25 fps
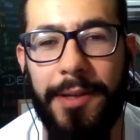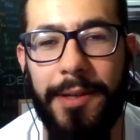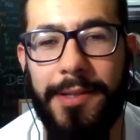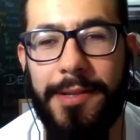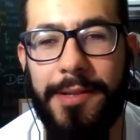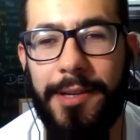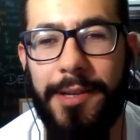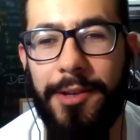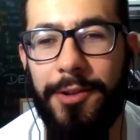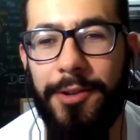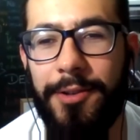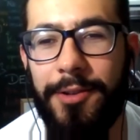
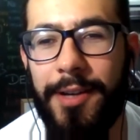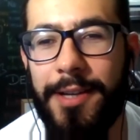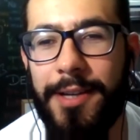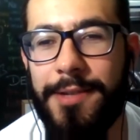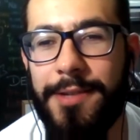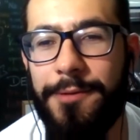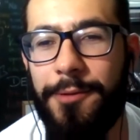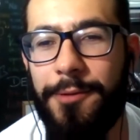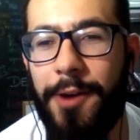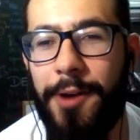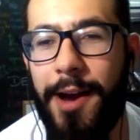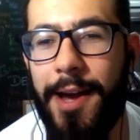See you next
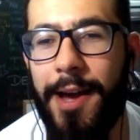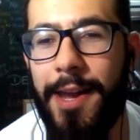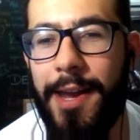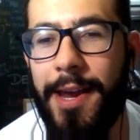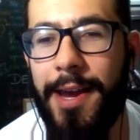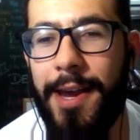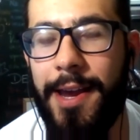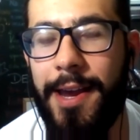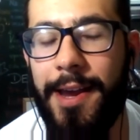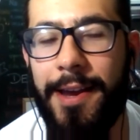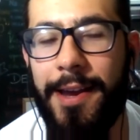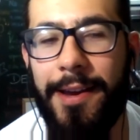
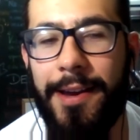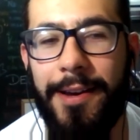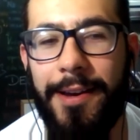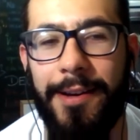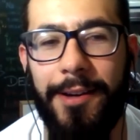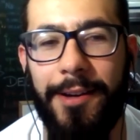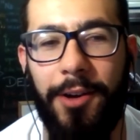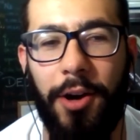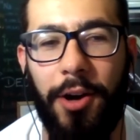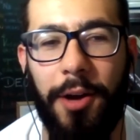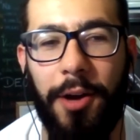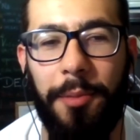Friday.
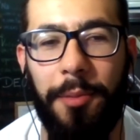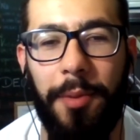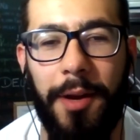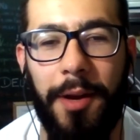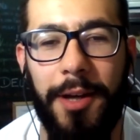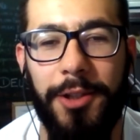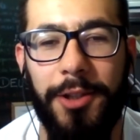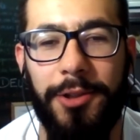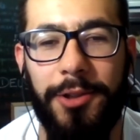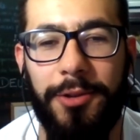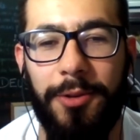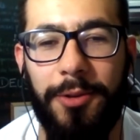God bless you